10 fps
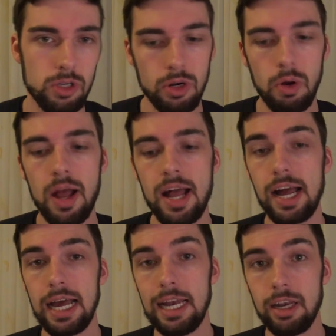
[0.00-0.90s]

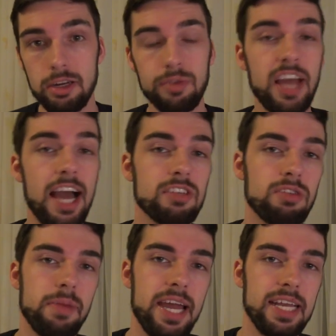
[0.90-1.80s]
a lot of guys
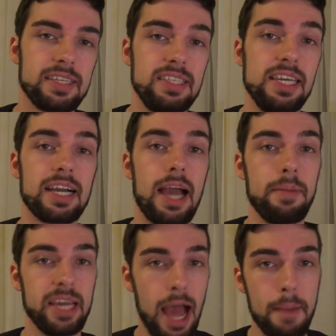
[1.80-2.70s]
from NXT are
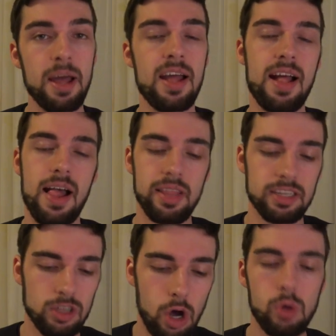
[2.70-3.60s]
coming up, and
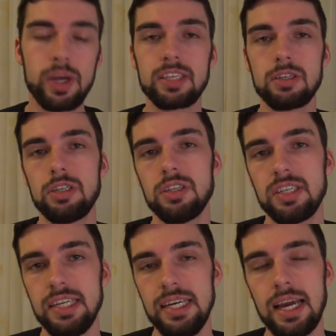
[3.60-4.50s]
that's always good to
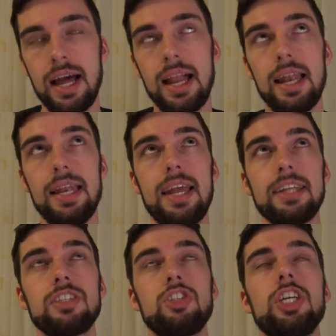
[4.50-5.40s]
see.
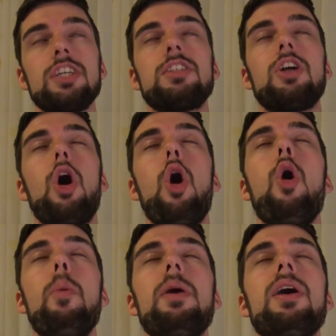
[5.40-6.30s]
Let's just
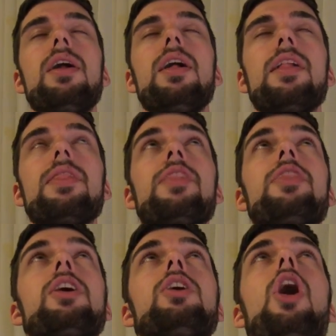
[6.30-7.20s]
hope that
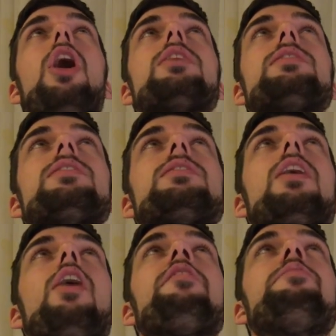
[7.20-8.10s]
the gods
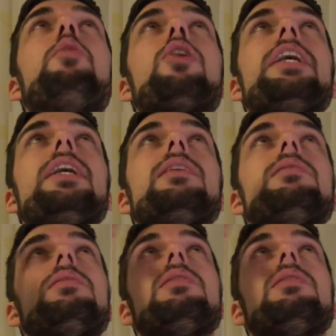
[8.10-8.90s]
of booking